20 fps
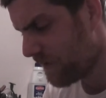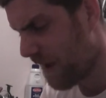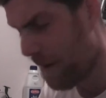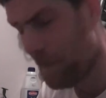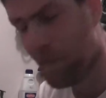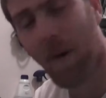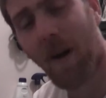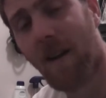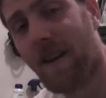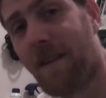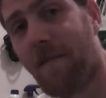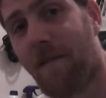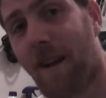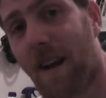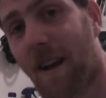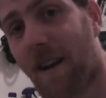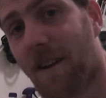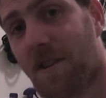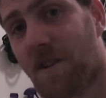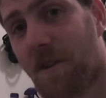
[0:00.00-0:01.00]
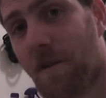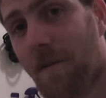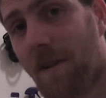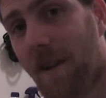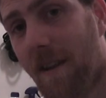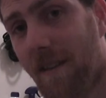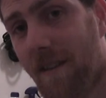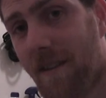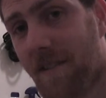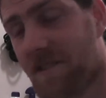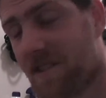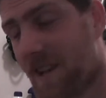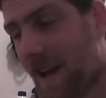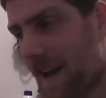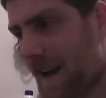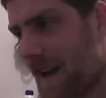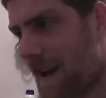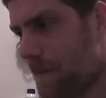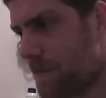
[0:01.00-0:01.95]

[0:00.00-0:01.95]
that pulley rig I showed you in the second